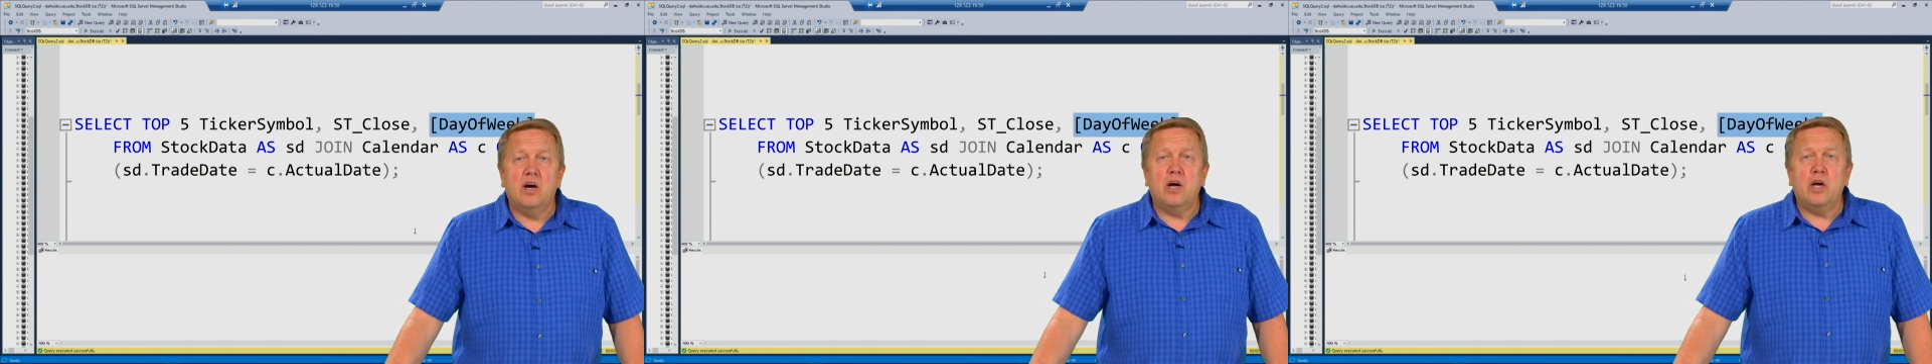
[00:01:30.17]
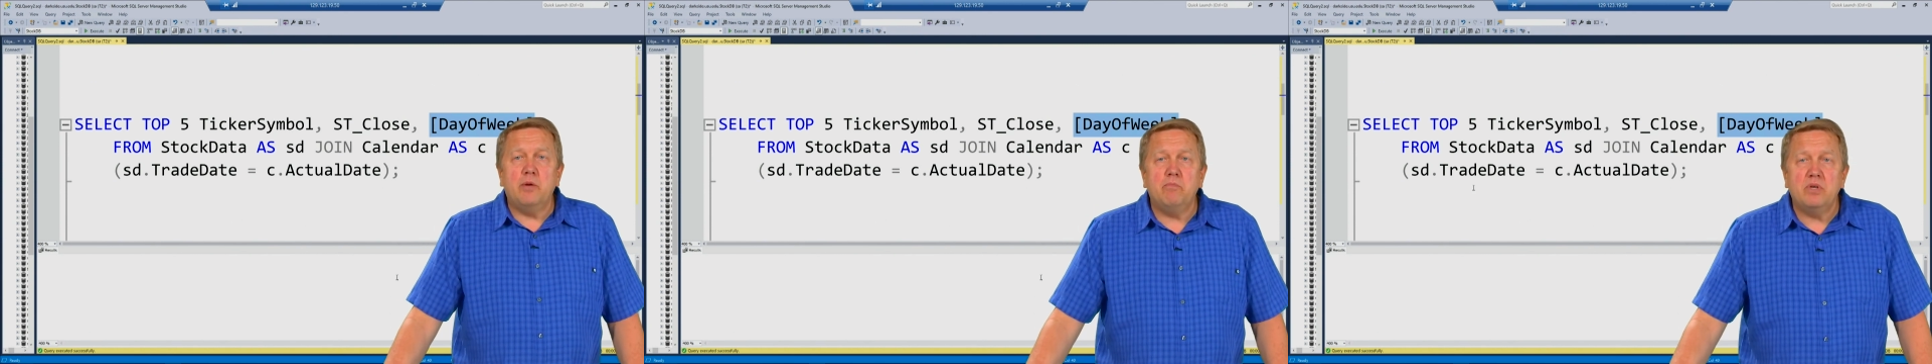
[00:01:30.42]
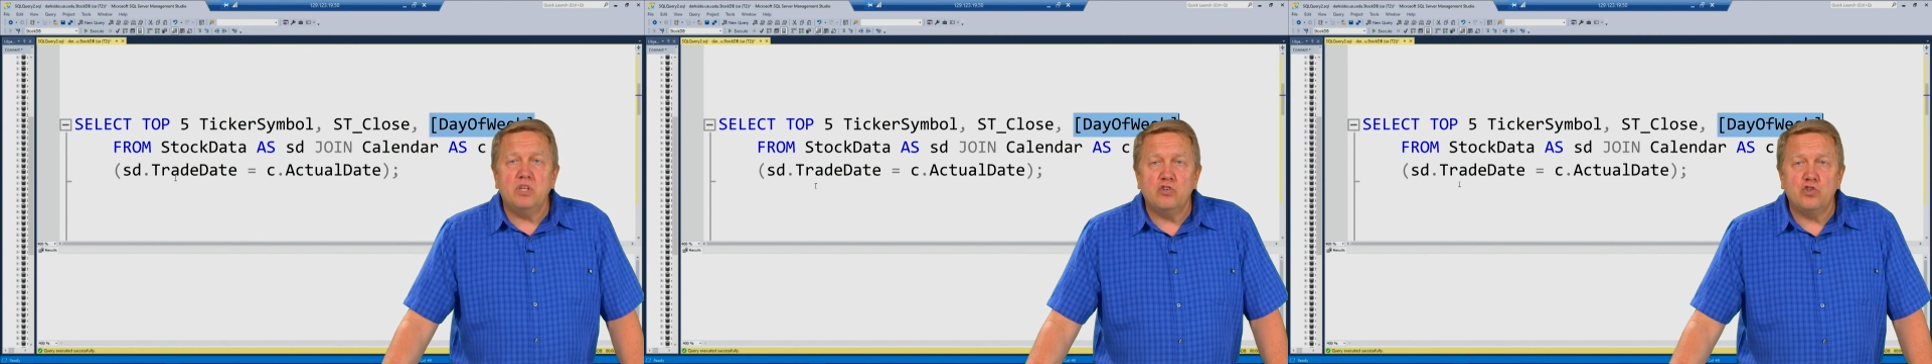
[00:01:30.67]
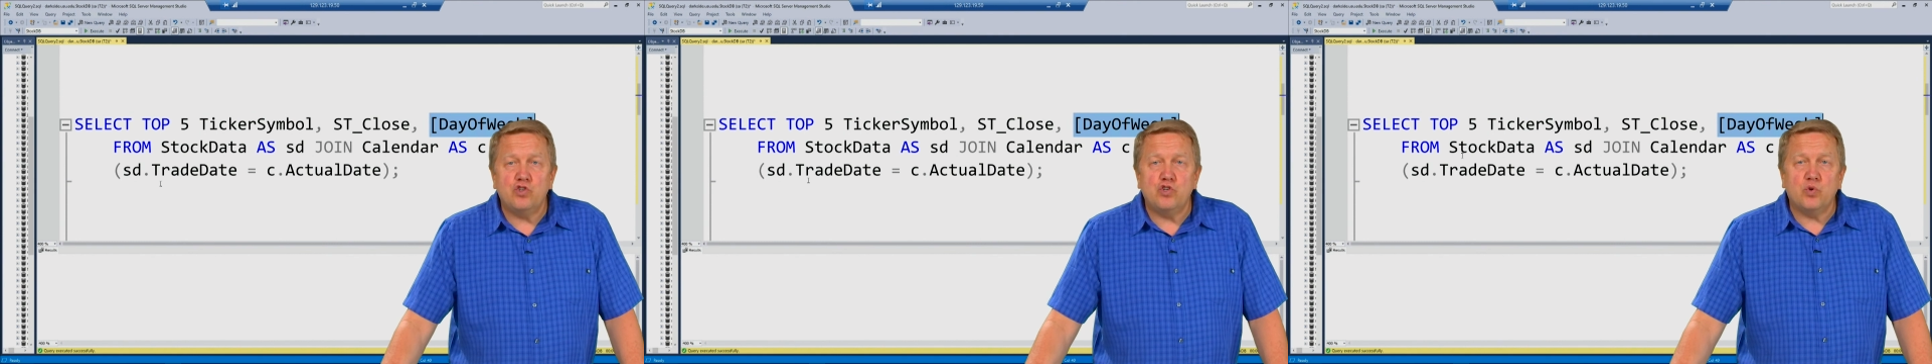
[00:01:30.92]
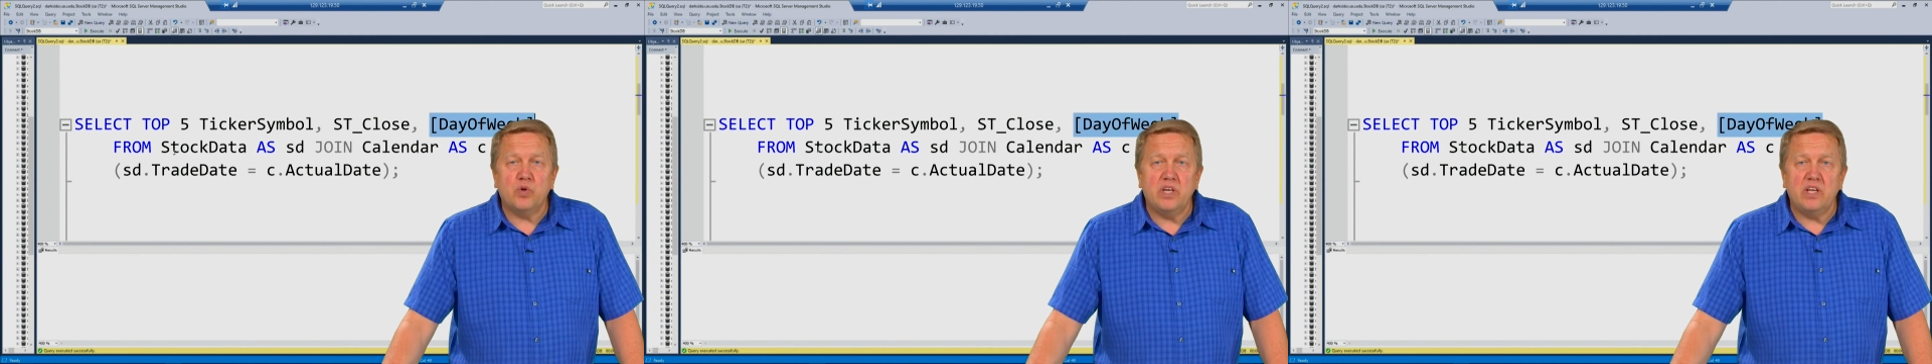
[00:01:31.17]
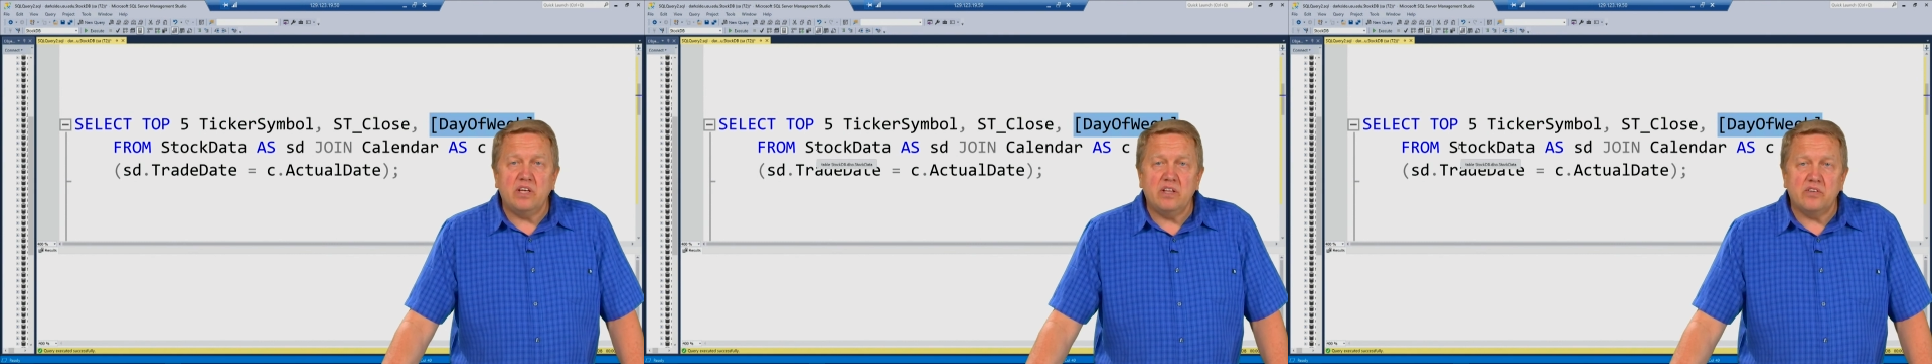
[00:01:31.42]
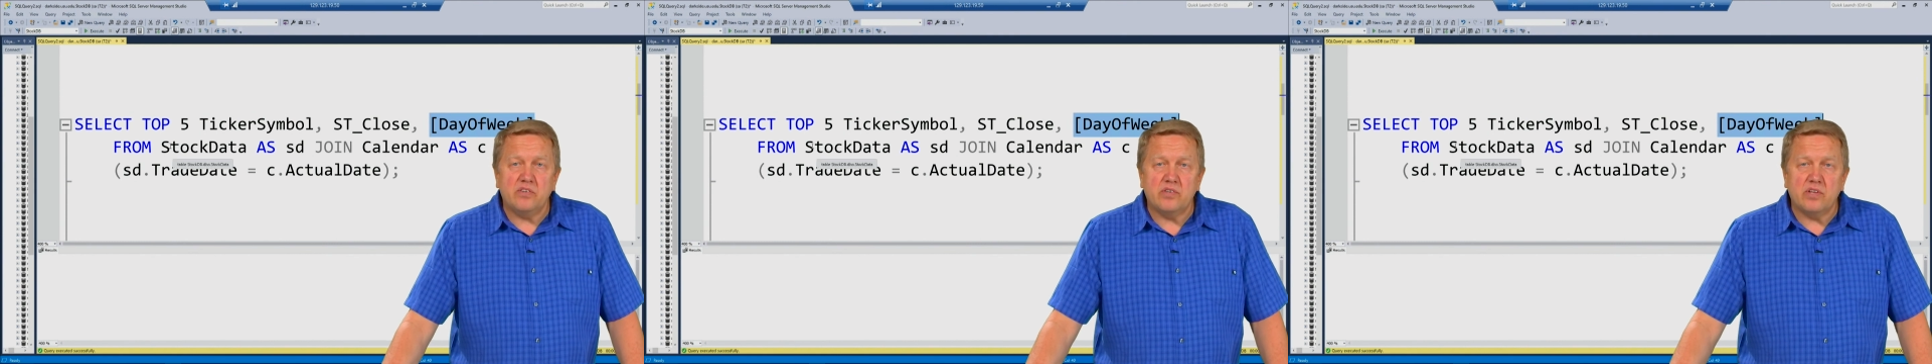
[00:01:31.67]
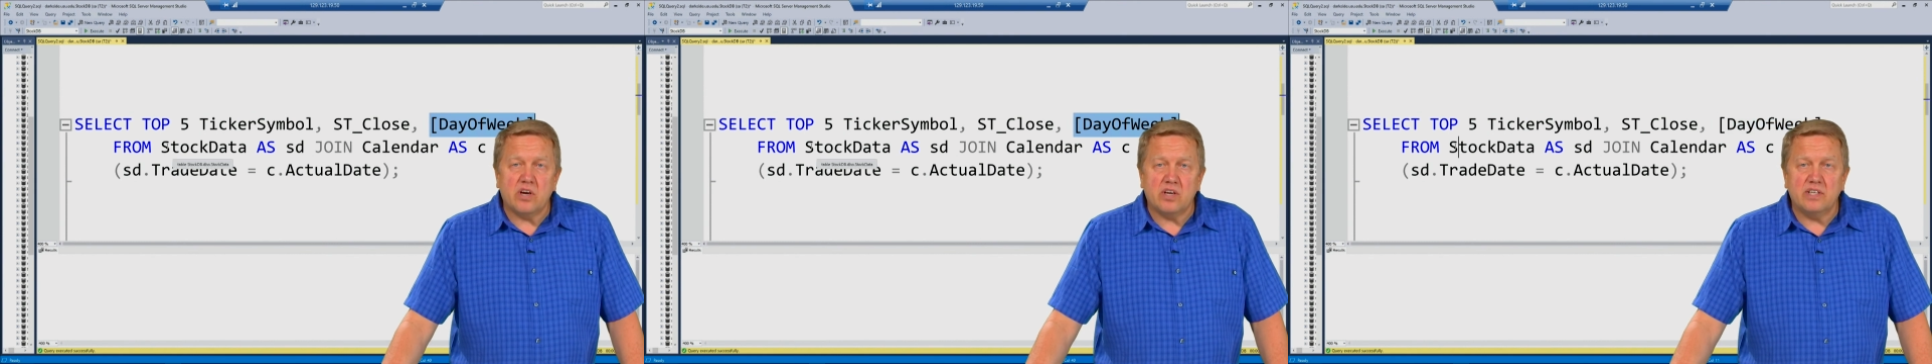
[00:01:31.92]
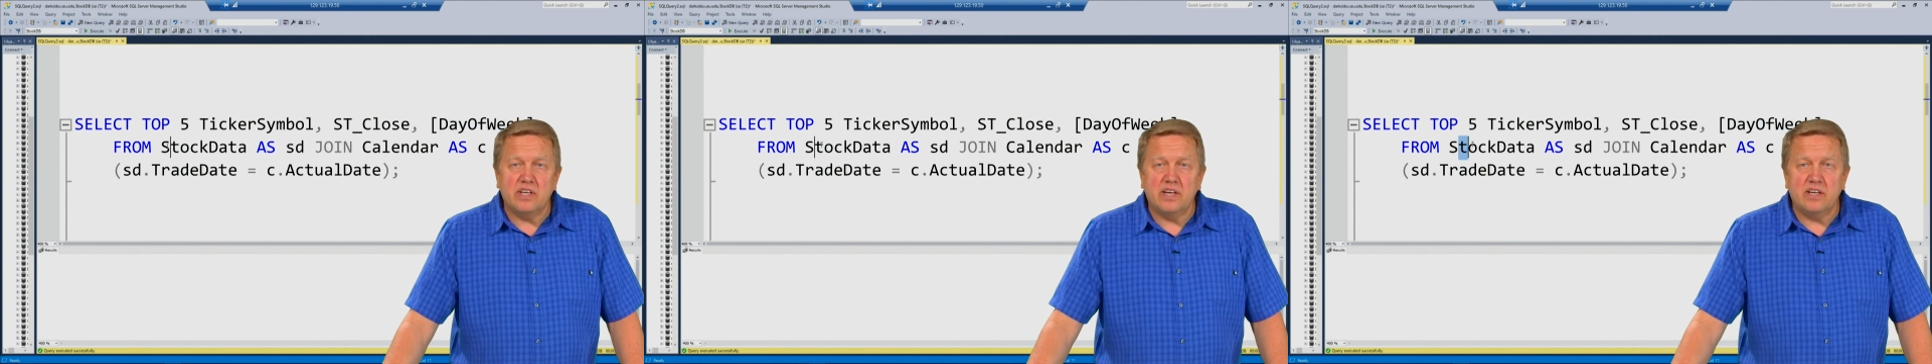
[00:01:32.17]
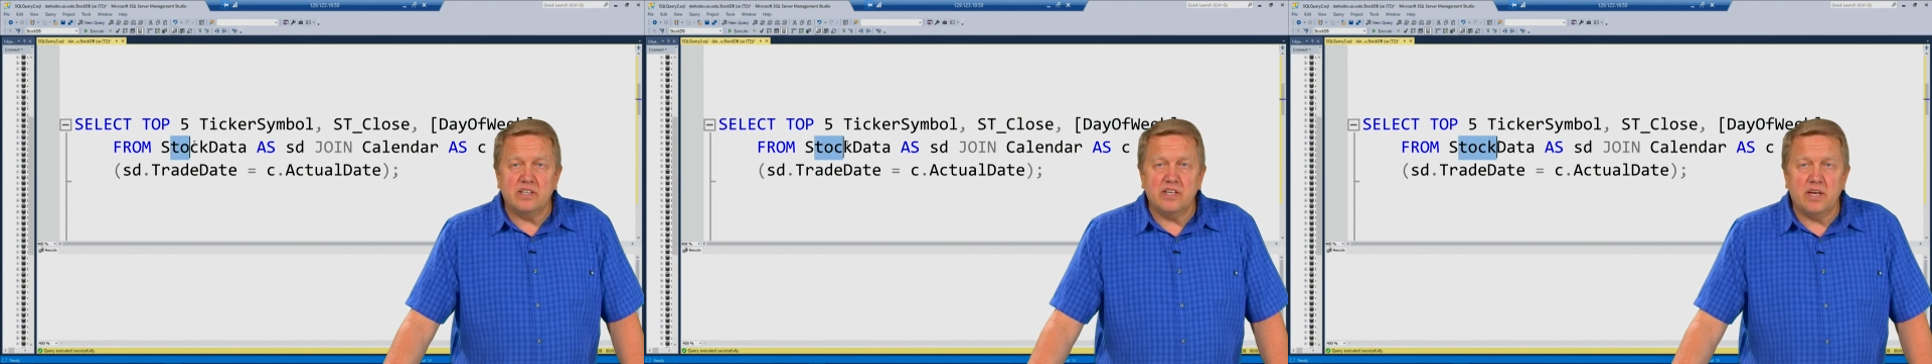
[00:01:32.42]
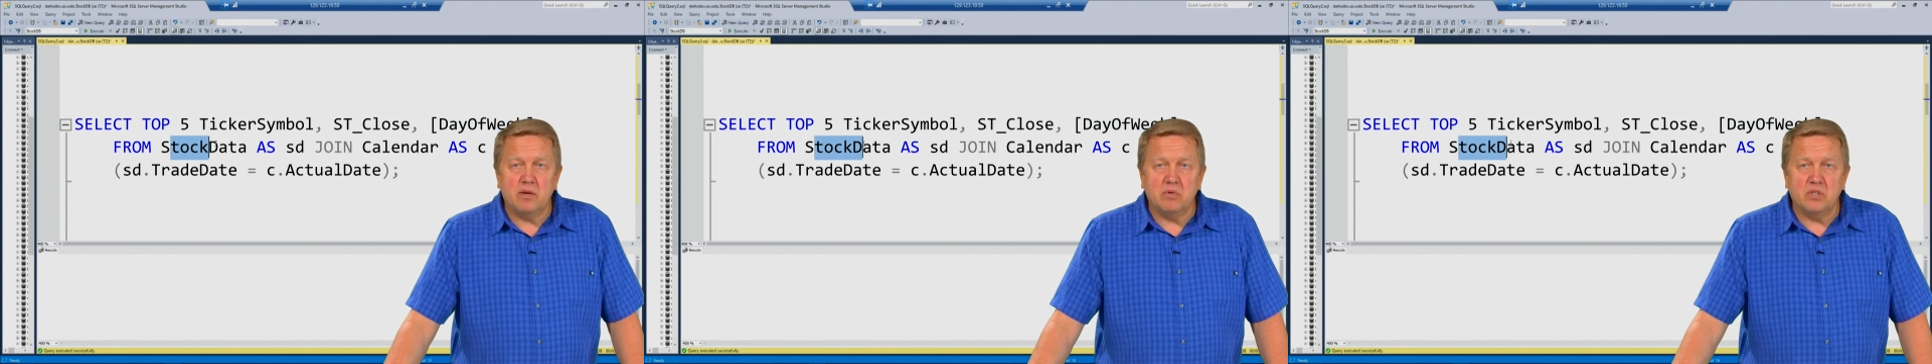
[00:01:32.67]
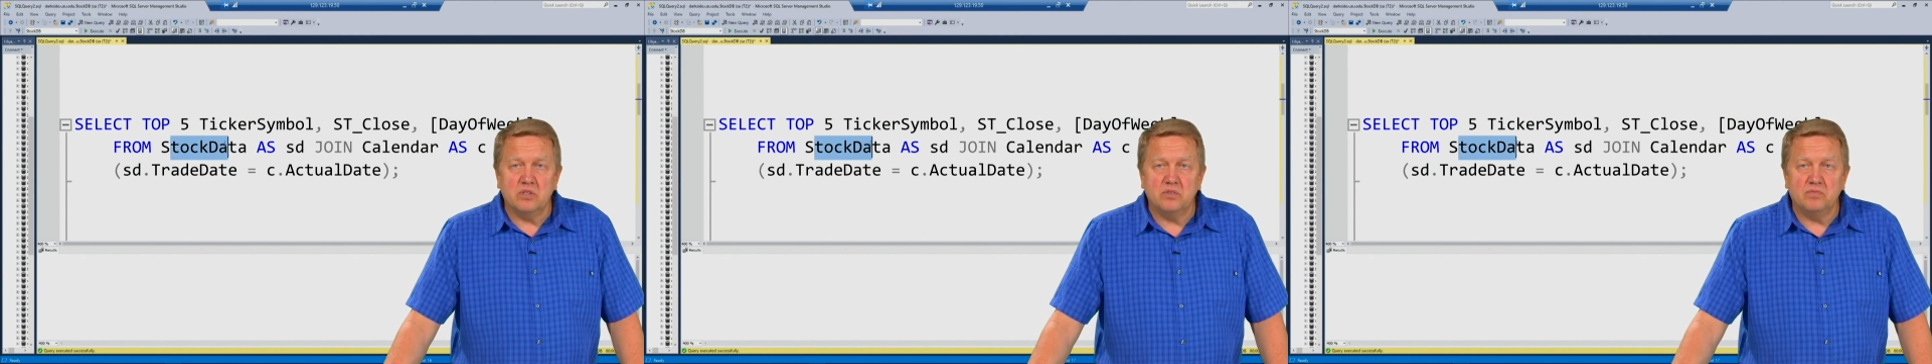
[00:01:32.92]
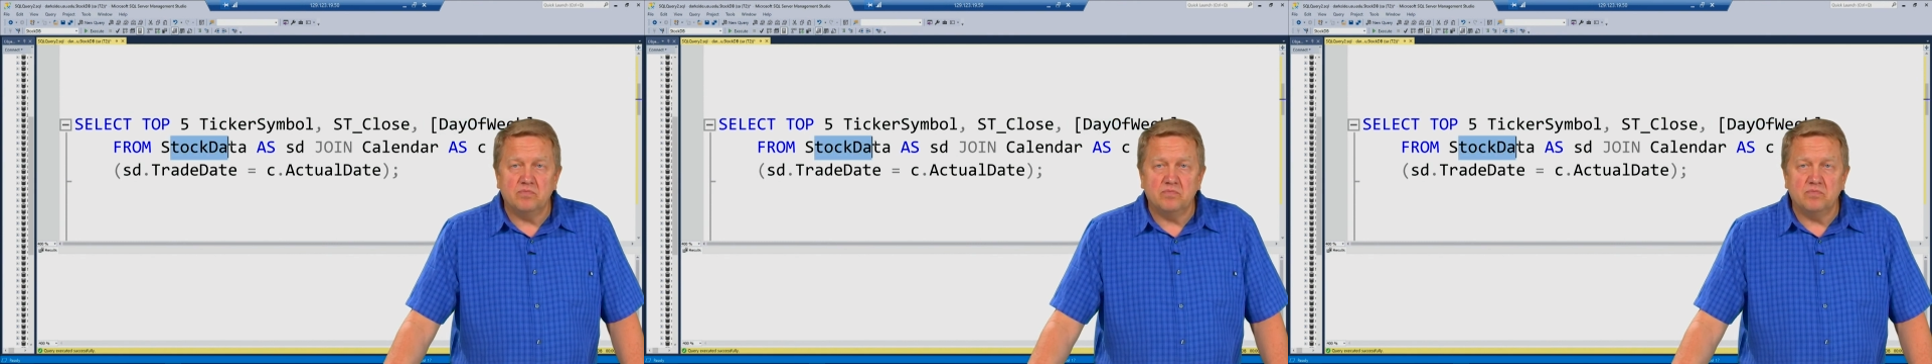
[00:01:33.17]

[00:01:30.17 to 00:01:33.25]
I'm joining the stock data table